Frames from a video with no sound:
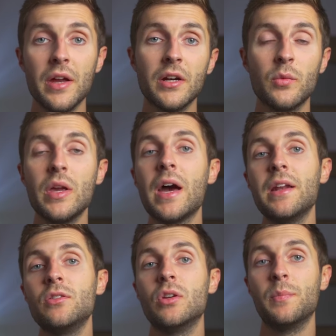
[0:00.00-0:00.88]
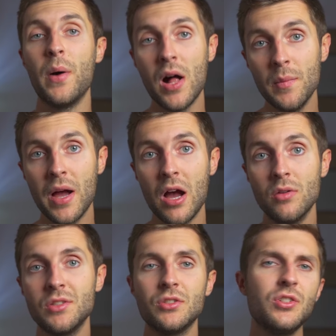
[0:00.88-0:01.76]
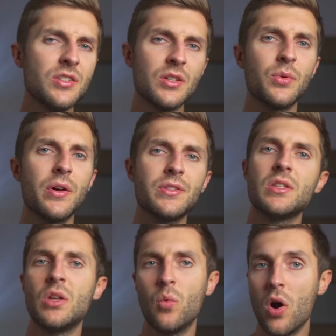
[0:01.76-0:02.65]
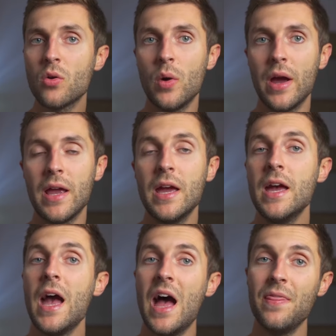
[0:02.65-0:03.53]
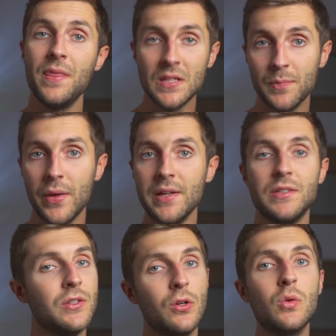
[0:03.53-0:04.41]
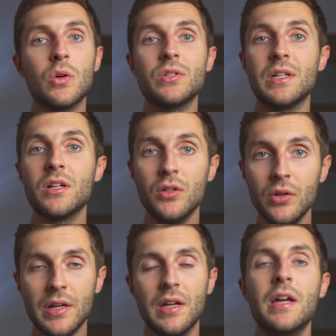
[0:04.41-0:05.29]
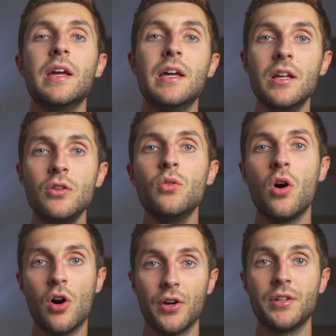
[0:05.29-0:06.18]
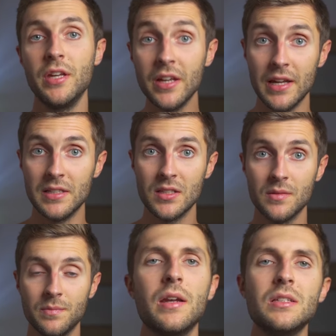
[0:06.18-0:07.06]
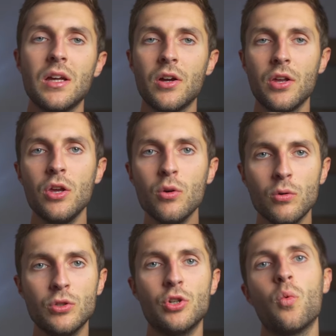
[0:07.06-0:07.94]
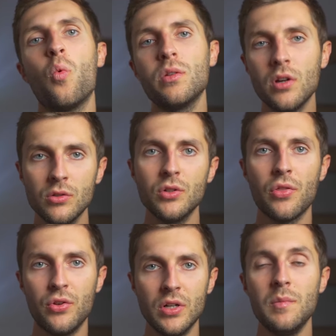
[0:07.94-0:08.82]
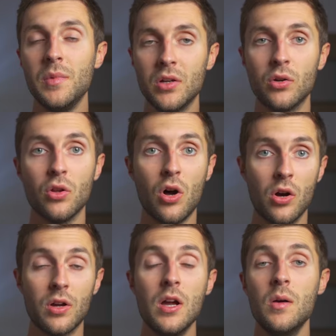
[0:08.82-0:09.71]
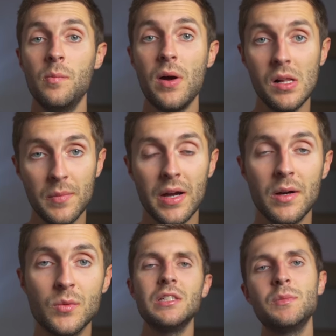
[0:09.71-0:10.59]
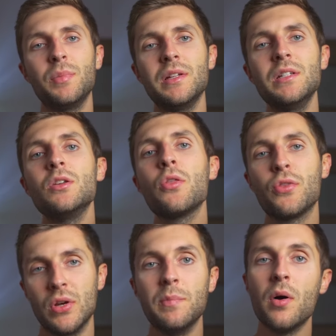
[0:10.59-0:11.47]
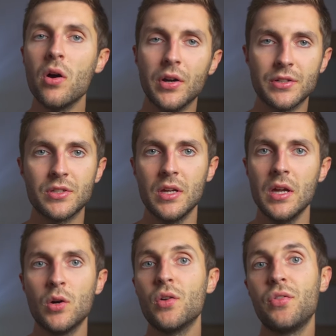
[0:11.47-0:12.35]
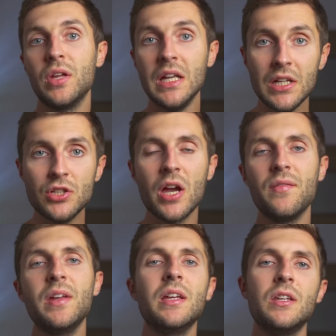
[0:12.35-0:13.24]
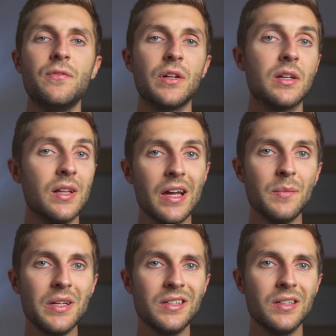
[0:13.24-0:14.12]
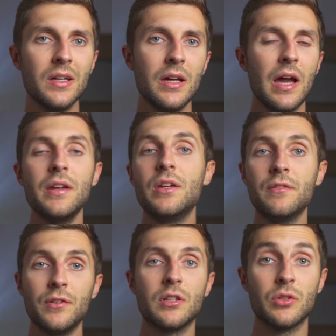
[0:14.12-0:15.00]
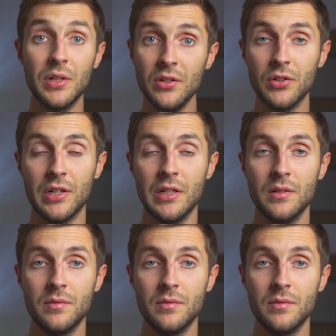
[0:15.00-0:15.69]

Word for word: later, we headed to the Palm House just across the walkway, and this place too was included into our tickets. And it's a huge 130 meter long Palm House is split into three parts, with each having a different climate and different greenery.